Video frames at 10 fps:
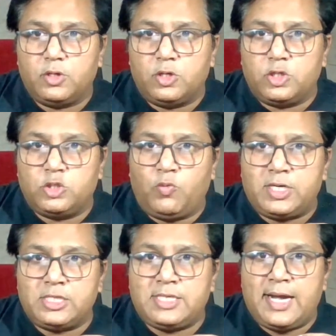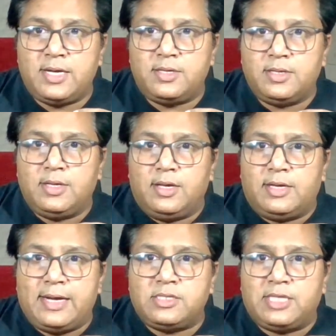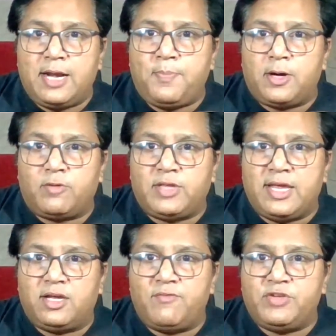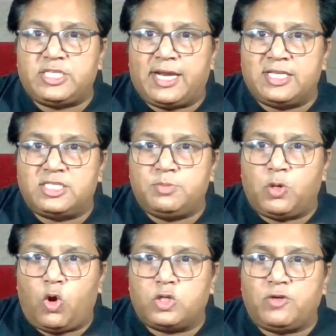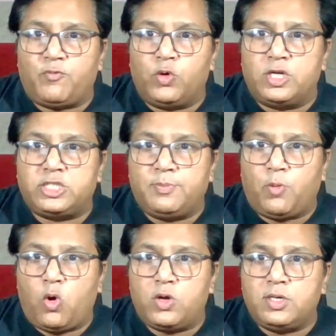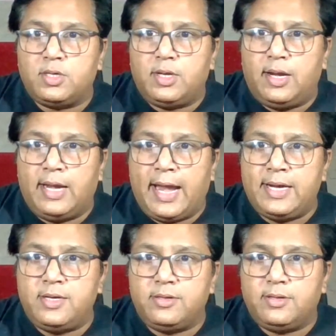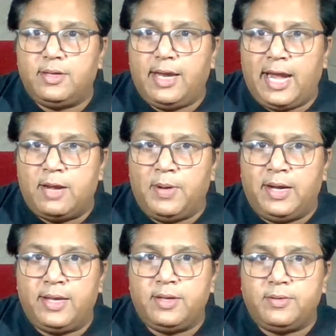So what is rent? Rent is that part of the income which arises because of ownership on land and building.